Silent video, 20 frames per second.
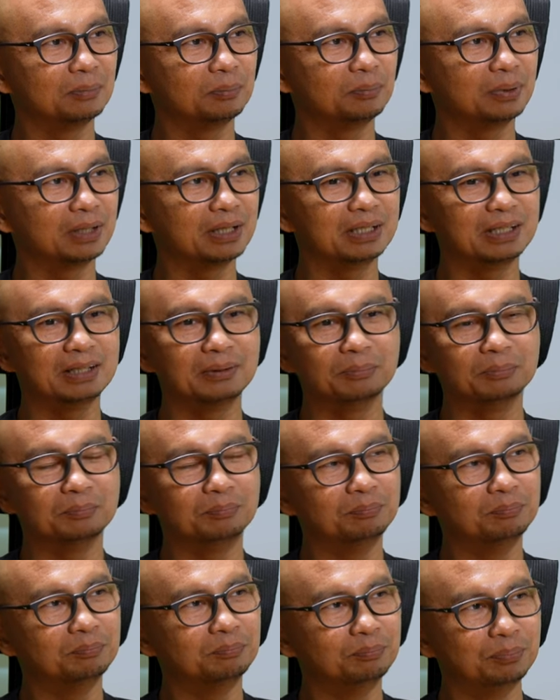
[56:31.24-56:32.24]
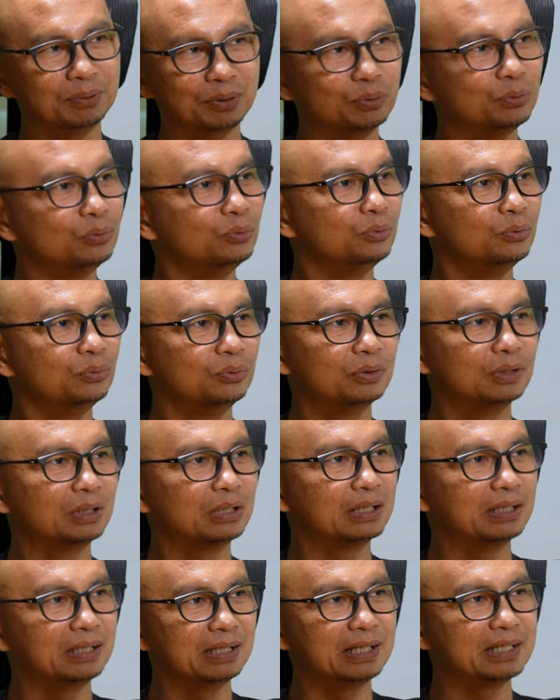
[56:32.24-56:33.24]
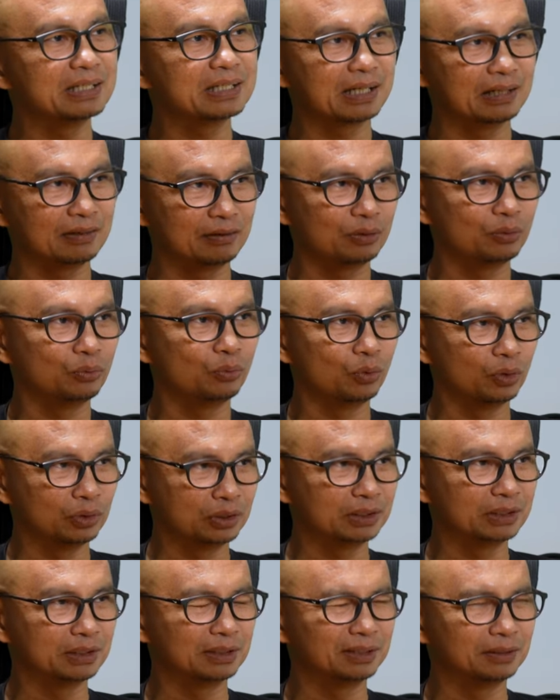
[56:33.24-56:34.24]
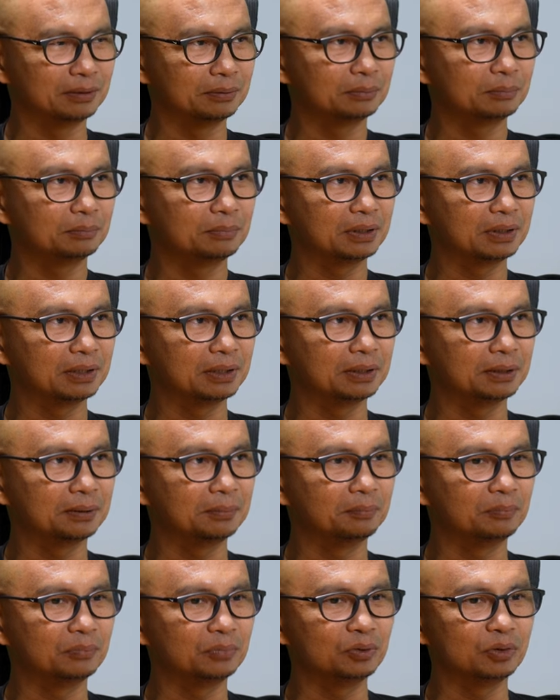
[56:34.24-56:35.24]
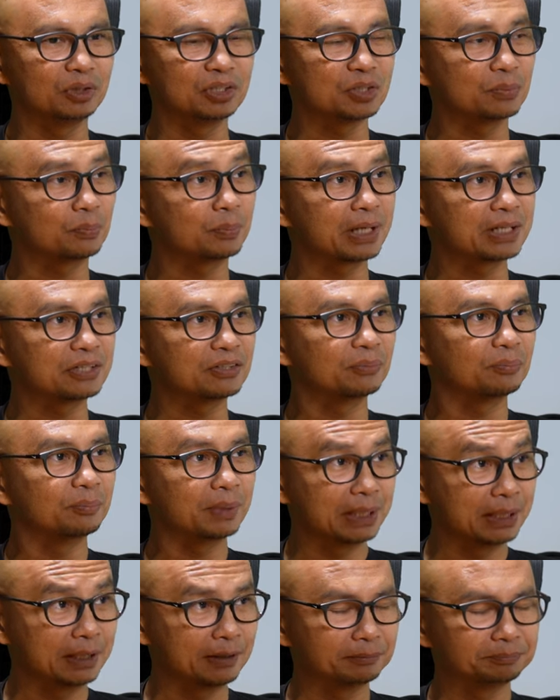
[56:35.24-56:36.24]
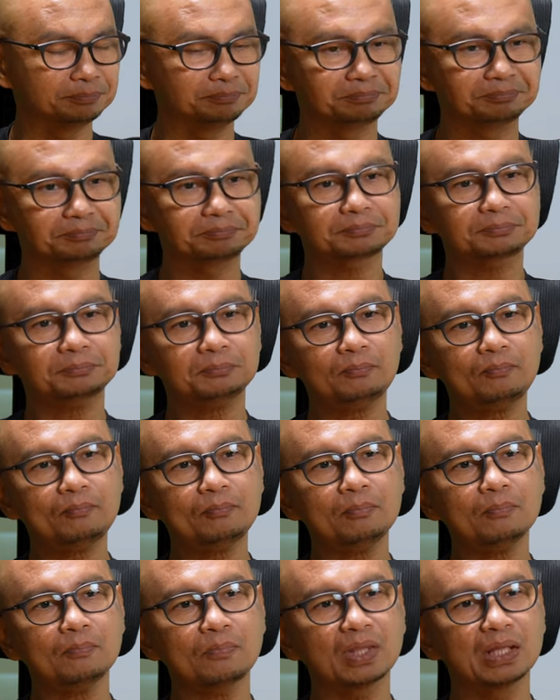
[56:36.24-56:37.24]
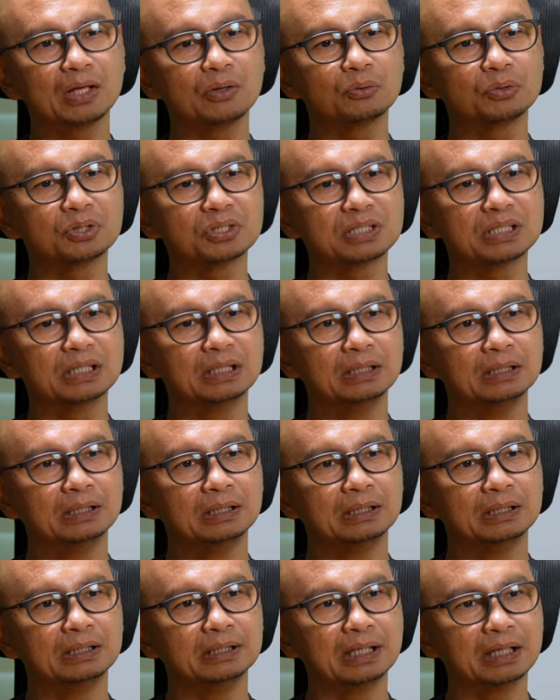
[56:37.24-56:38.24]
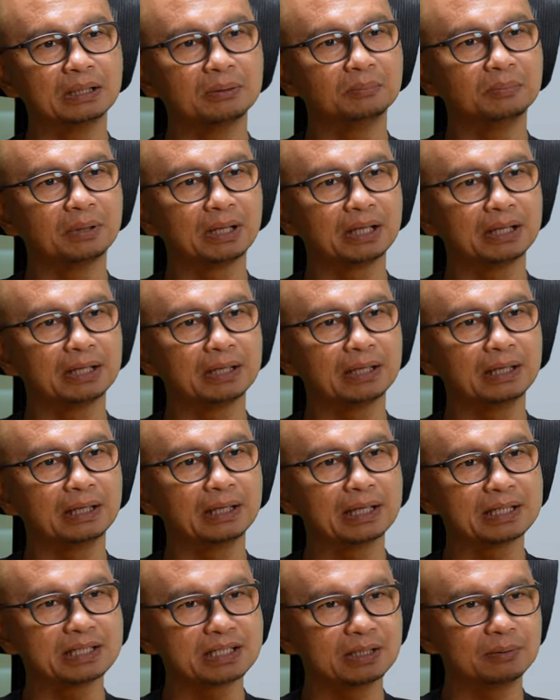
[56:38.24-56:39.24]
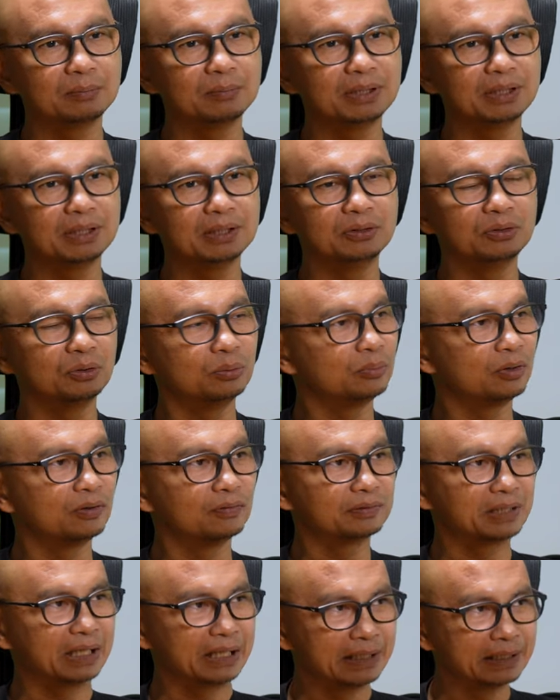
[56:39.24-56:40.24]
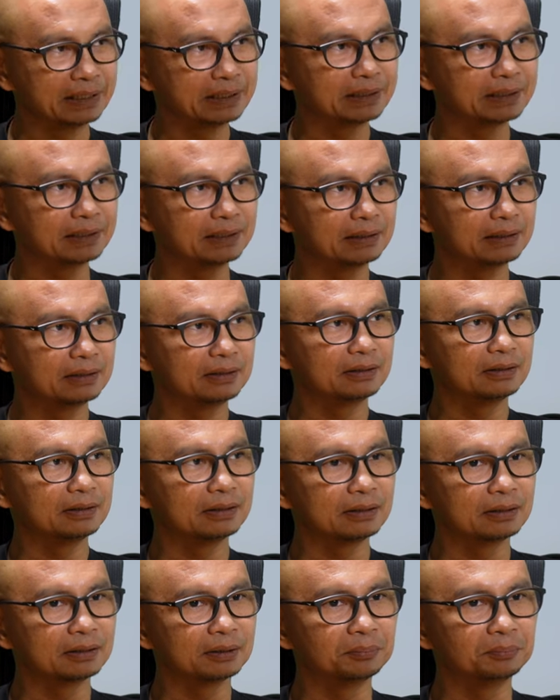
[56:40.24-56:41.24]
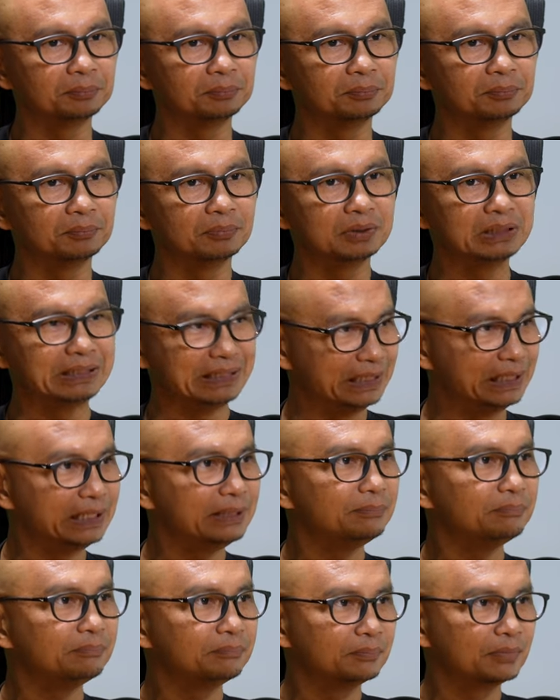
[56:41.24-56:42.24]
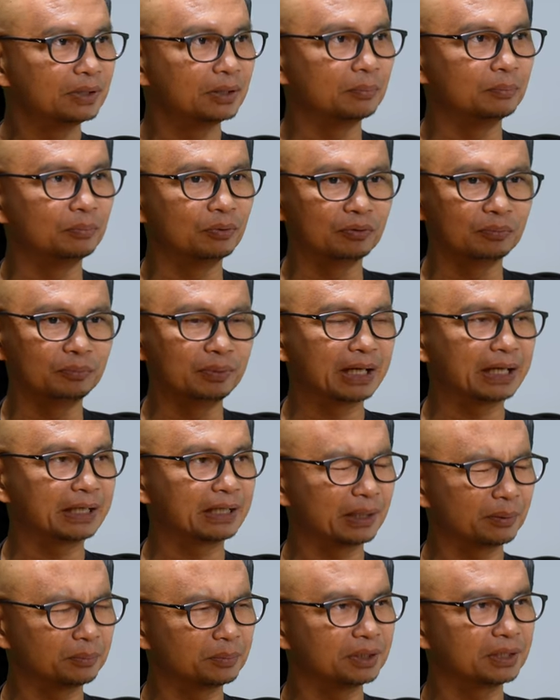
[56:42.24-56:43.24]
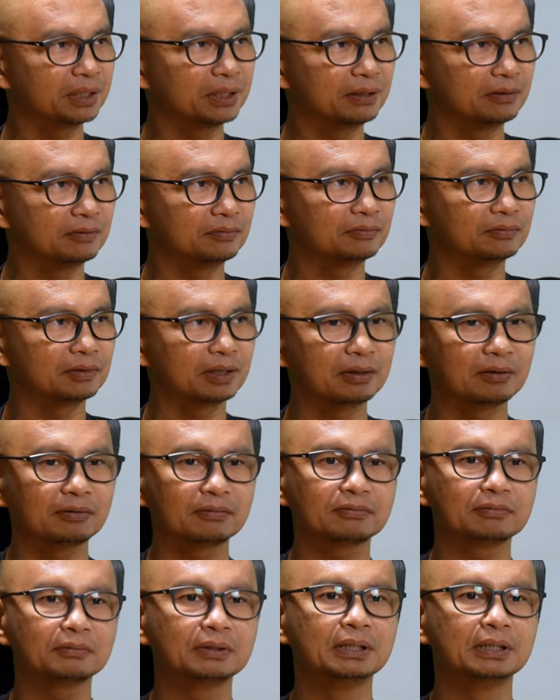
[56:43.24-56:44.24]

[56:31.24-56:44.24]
but it blew things out of the water um, to the surprise of many. It was done by an extremely group of talented um, team, uh, both behind camera and front of.